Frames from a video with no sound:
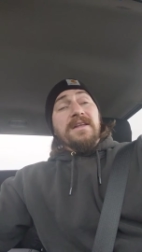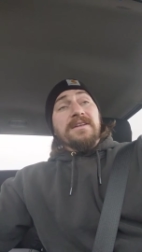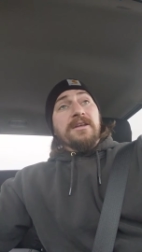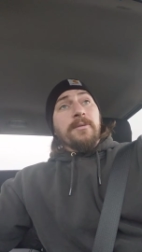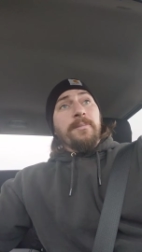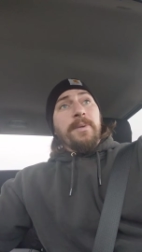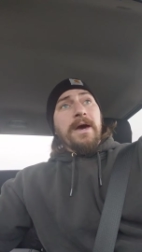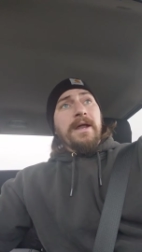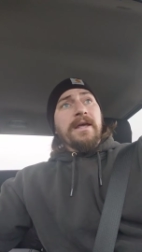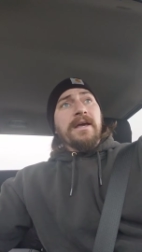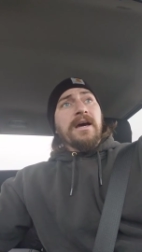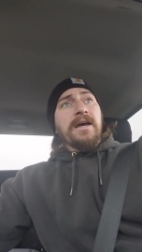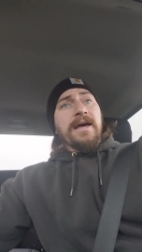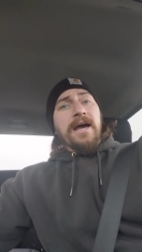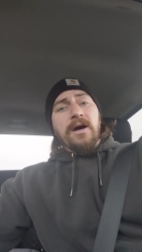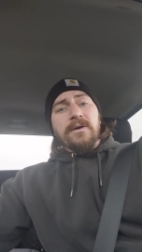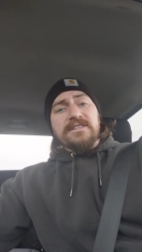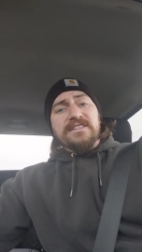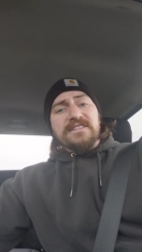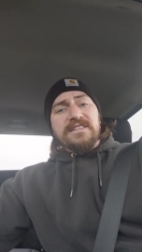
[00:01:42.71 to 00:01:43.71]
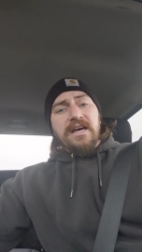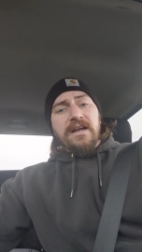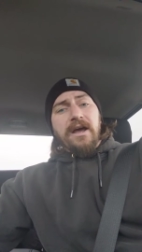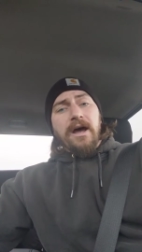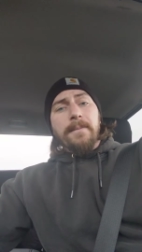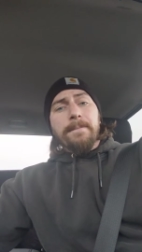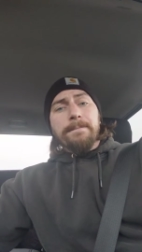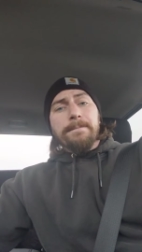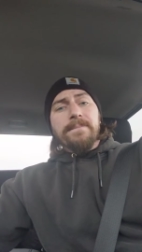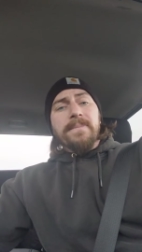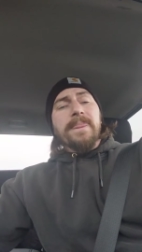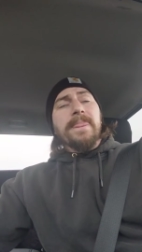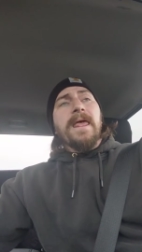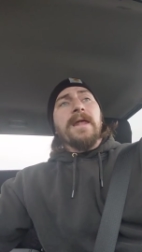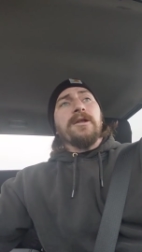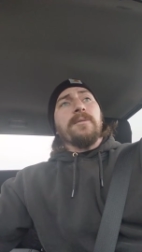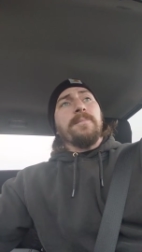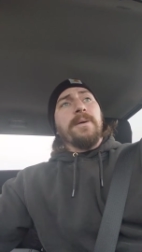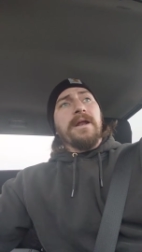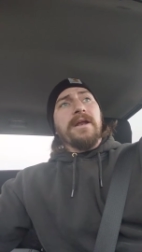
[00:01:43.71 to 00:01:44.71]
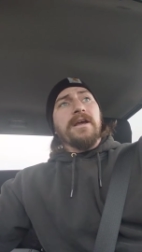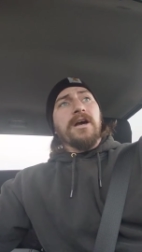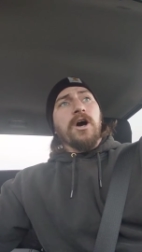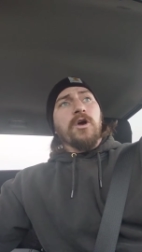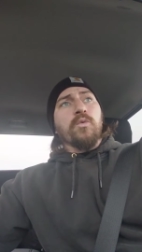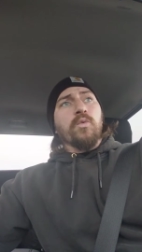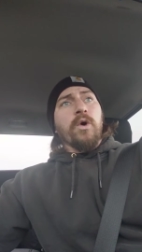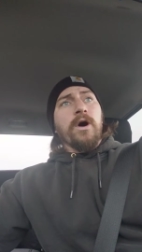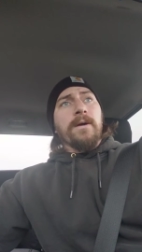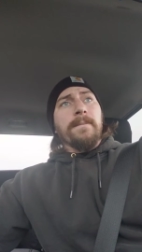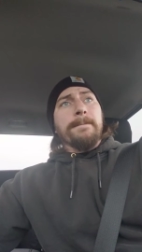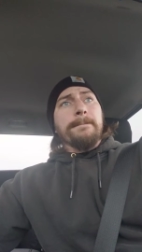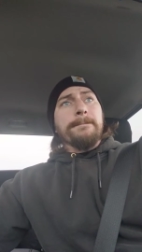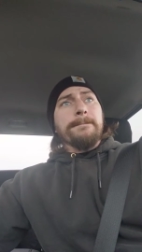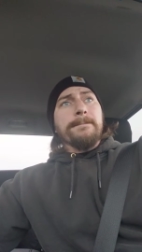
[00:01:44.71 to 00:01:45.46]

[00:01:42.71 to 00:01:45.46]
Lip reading: depending on how it's set up and depending on what